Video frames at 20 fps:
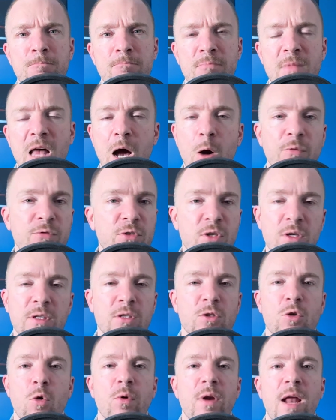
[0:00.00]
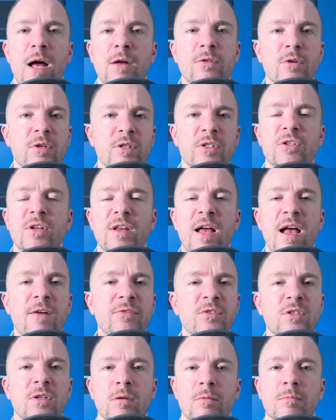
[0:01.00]
now all of a sudden he's going out there and he's going to have
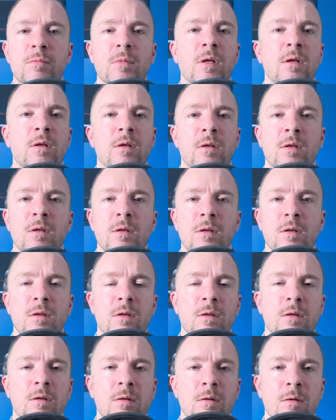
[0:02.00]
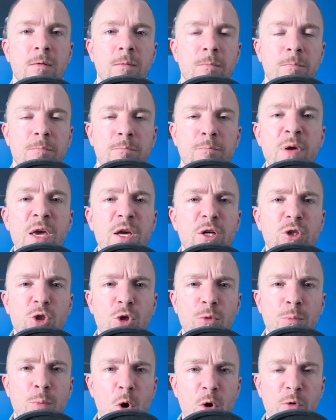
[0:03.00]
some picture
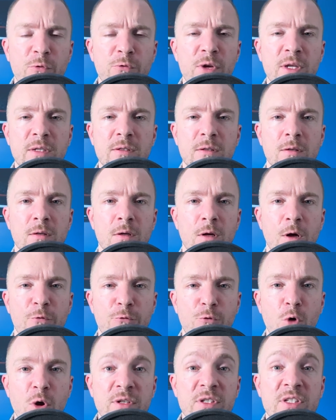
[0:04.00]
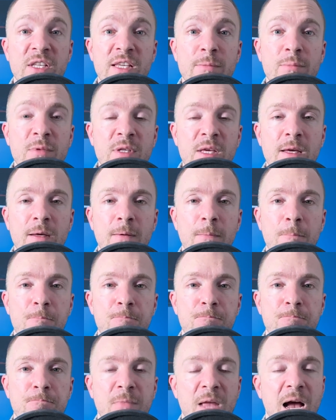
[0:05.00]
perfect front teep kick?
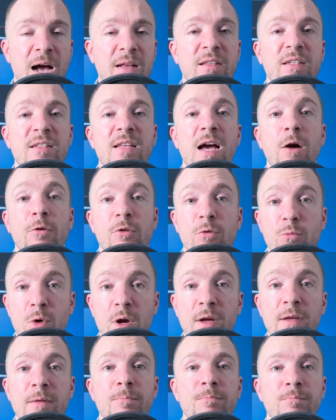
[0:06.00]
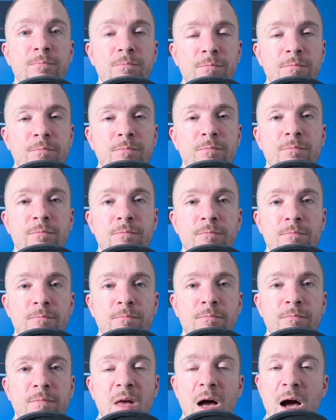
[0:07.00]
Highly doubt it, right?
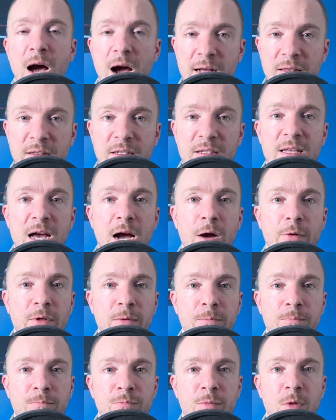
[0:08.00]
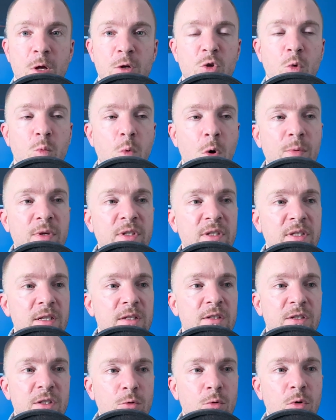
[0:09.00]
Highly doubt it. So what we see in
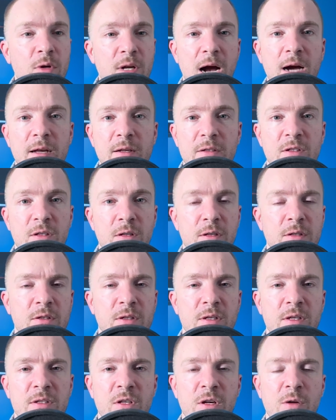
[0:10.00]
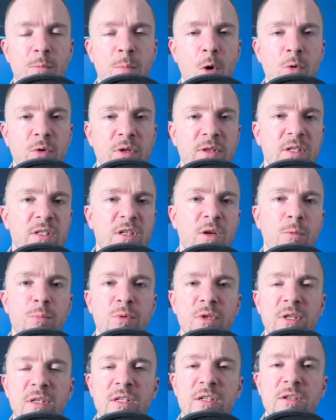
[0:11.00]
Ciryl Gane is an opponent that's
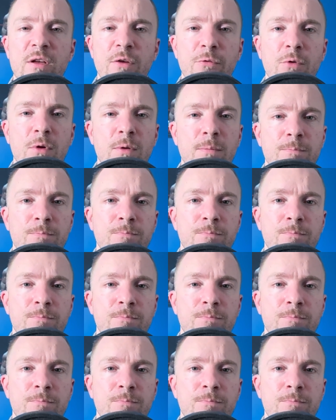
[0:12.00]
completely different.